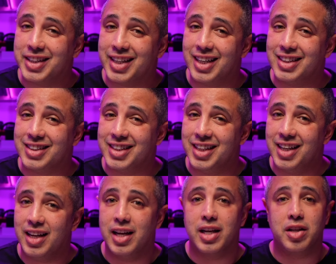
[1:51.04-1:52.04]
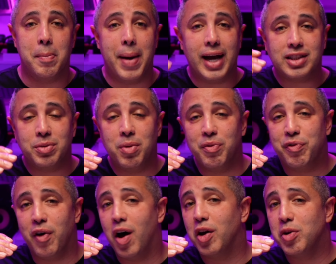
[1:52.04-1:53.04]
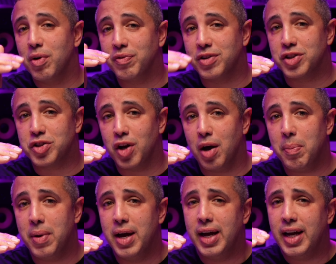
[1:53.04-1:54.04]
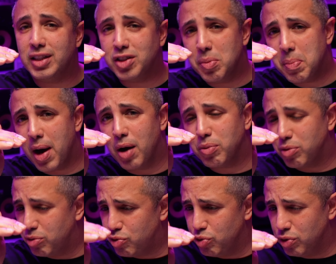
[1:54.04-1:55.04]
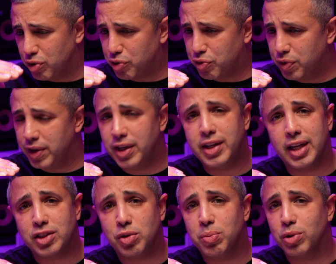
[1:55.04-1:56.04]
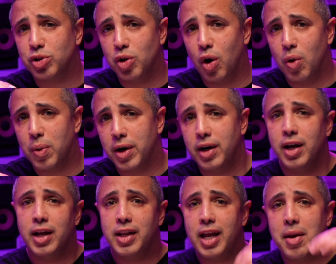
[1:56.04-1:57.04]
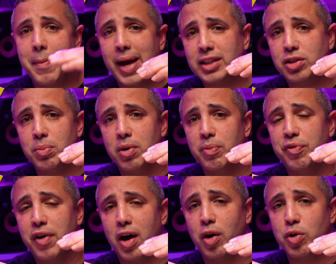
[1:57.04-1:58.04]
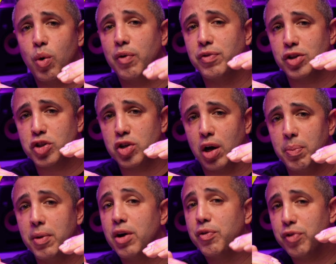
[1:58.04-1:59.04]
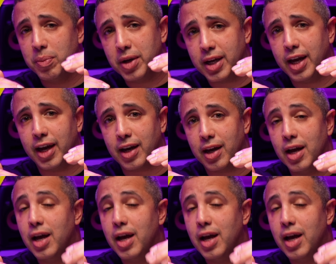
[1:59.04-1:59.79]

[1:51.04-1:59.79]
you can see, the maximum volume of the sub is about 2 to 3 decibels lower than the maximum value of the sub from the kick,